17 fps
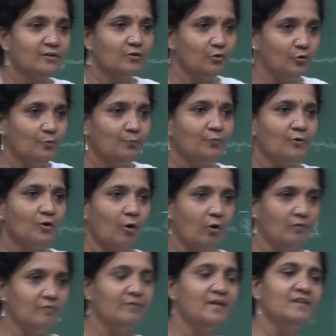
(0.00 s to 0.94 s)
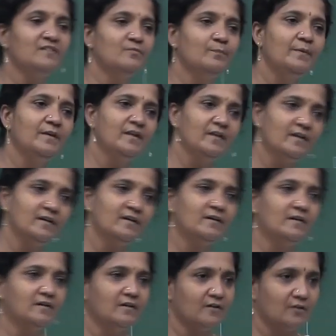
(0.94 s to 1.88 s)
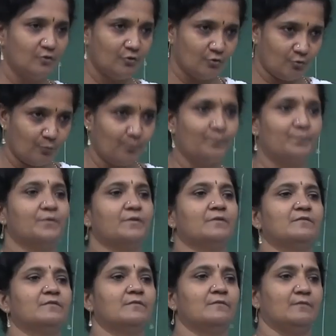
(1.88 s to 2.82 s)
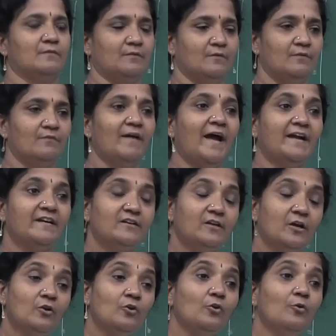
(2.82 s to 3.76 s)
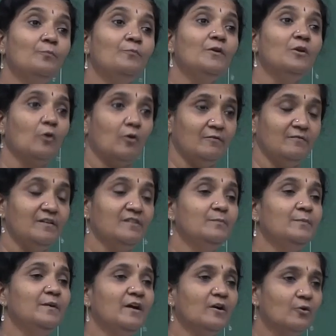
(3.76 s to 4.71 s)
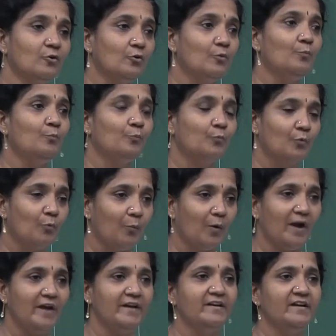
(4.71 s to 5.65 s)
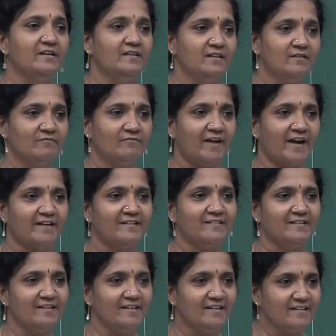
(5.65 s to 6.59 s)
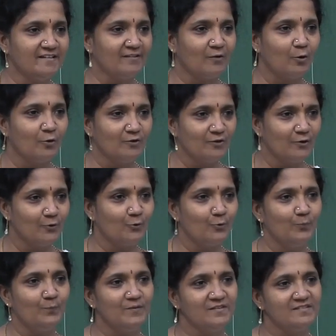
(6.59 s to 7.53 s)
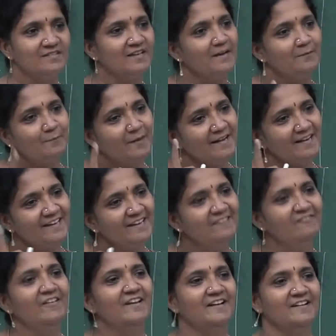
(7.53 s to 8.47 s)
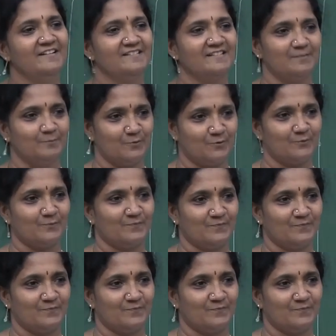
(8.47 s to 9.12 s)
group will always be a group. Factor group will always be a group provided the factoring on the group is done by an invariant subgroup.